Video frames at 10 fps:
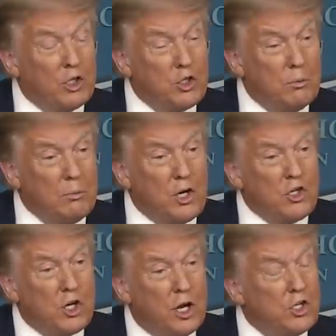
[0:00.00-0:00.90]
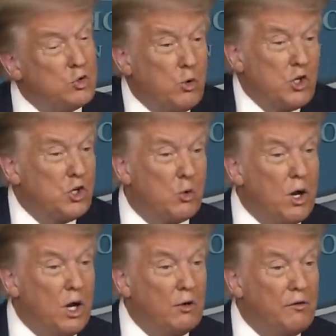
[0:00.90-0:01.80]
it too much. I just wish her
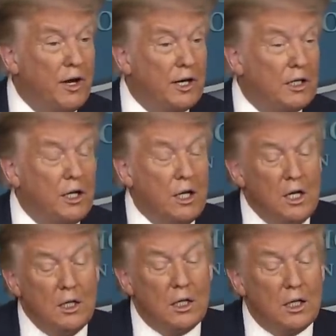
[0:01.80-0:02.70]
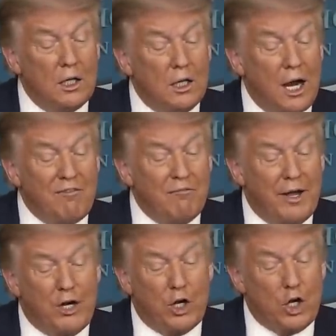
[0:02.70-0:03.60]
well, frankly. Uh, I've
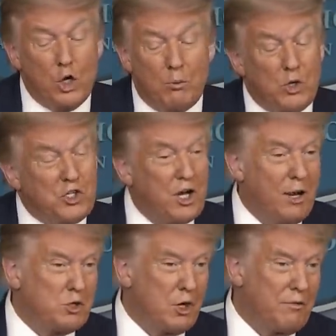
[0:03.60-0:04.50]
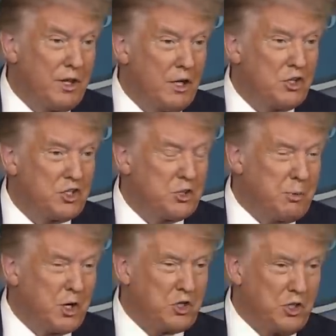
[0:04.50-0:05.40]
met her numerous times over the years,
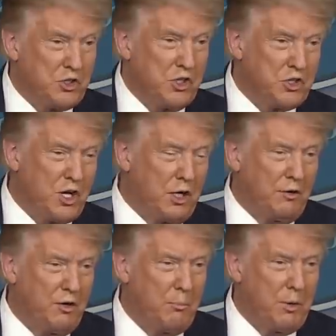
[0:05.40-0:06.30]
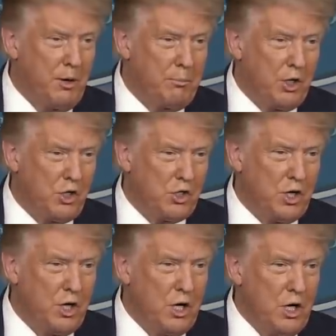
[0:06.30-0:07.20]
especially since I lived in Palm Beach,
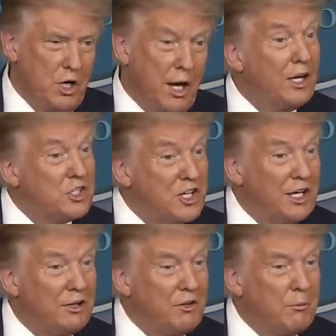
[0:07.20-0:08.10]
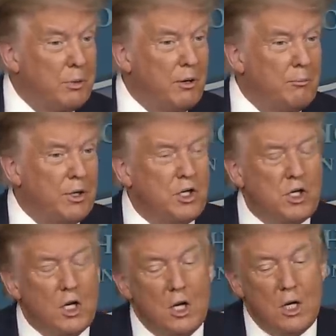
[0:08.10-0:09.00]
and I guess they lived in Palm
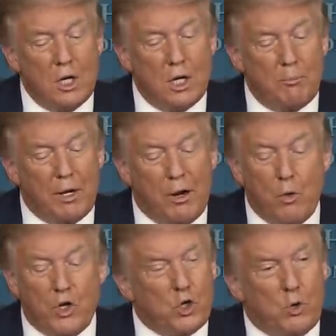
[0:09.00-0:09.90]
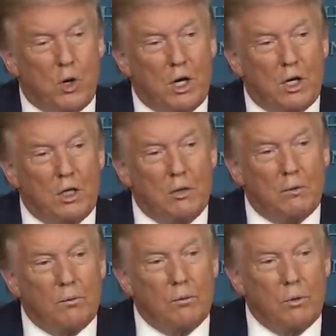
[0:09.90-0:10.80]
Beach. Uh, but I wish her well,
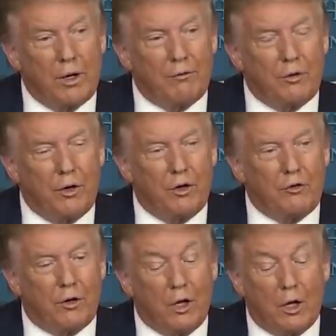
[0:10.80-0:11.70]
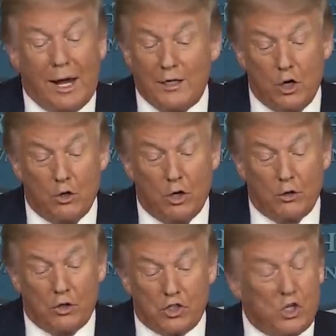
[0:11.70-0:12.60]
whatever it is. Uh, I don't know
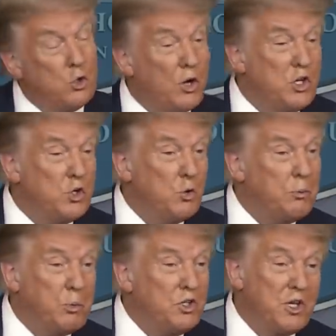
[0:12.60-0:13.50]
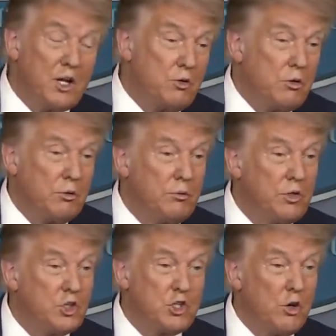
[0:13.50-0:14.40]
the situation with Prince Andrew.
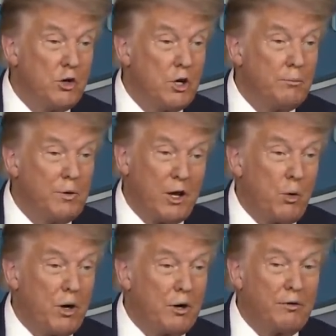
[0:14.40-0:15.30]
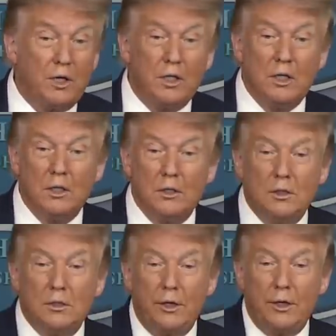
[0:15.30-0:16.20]
Just don't know. Not aware of it. Mr.